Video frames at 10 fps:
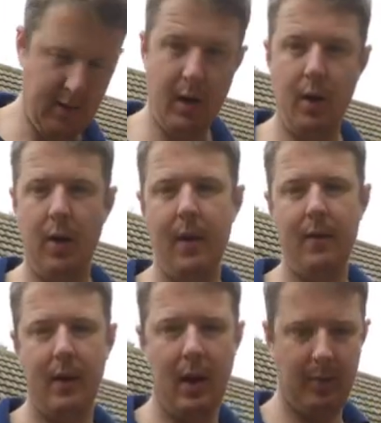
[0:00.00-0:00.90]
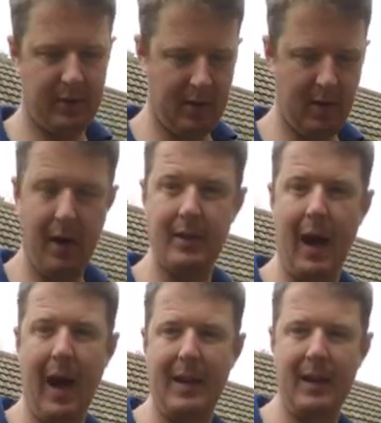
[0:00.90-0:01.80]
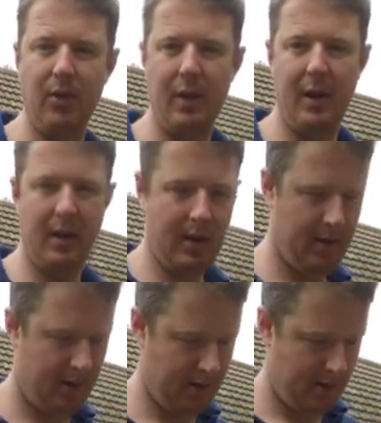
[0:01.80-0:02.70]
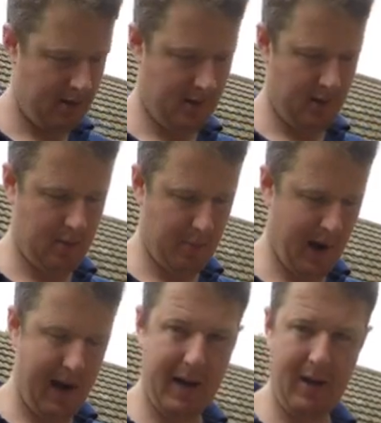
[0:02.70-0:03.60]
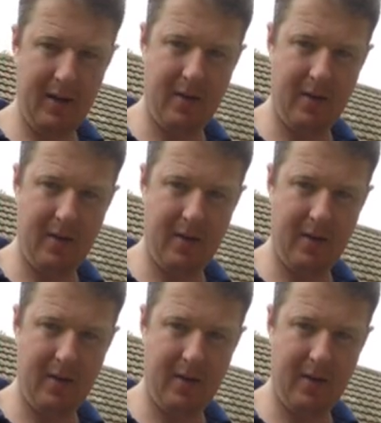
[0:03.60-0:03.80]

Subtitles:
the unit. It comes in a nice handy green bag.